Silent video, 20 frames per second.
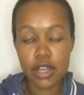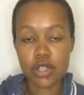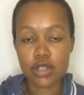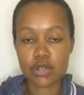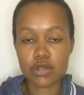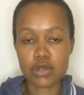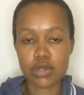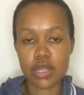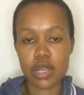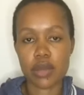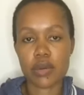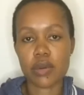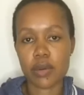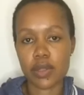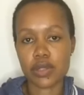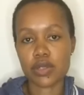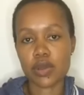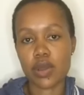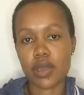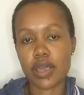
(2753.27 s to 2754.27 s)
Today we
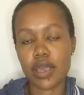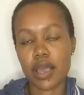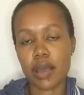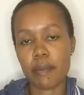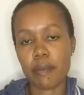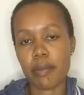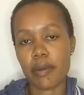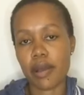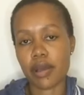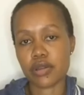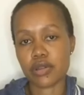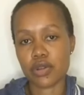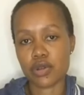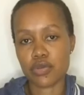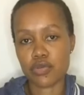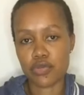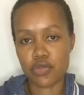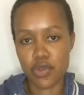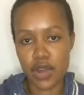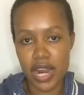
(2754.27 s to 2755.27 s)
were talking about
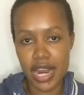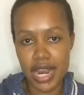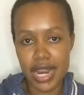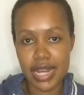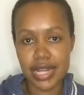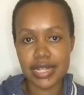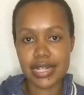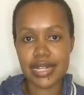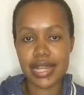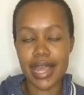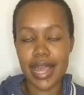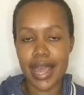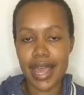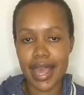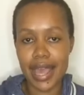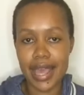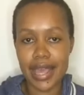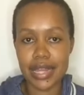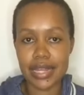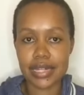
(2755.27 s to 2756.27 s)
red
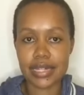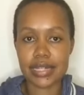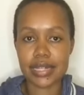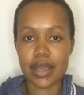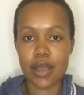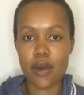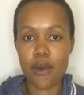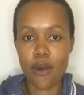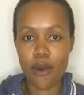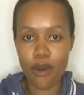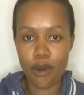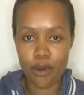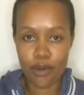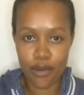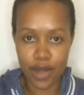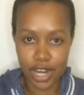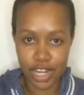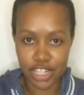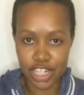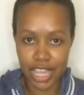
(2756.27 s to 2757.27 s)
and
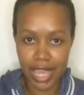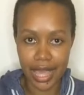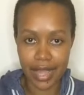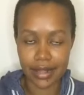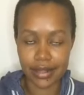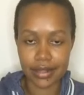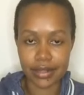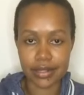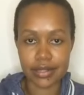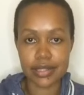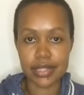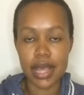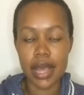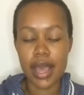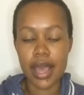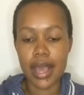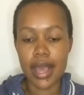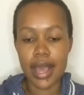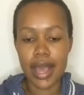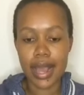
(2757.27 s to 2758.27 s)
orange candles.
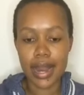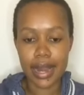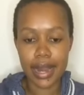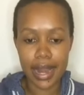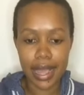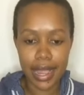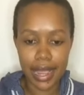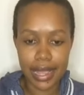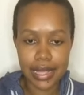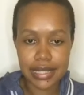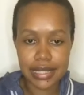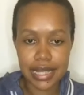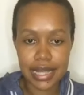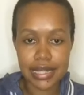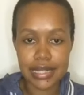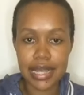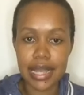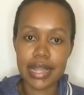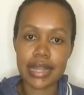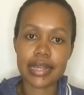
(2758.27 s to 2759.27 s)
Like I
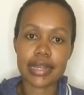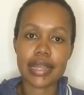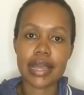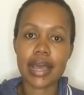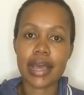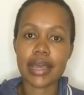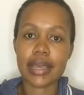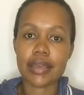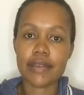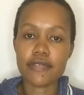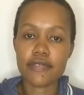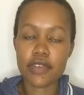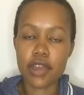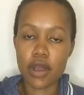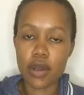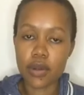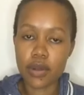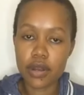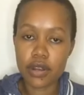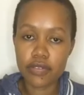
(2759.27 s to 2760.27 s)
said earlier, if
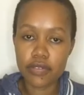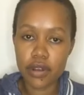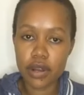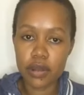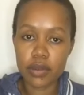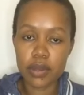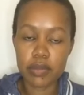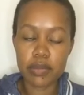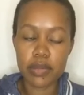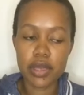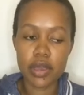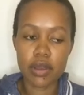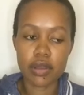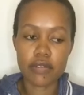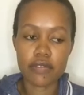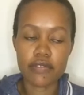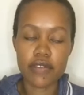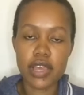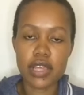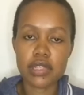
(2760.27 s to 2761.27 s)
you're only following me
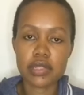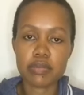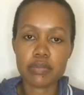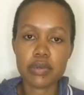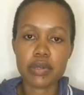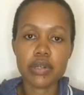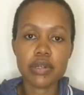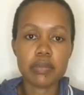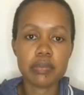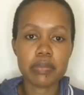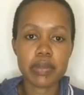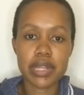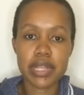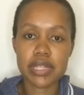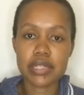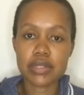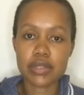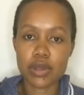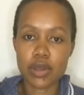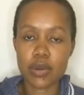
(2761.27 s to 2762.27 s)
on Facebook,
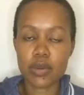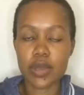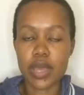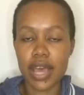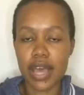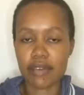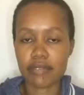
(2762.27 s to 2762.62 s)
please know we are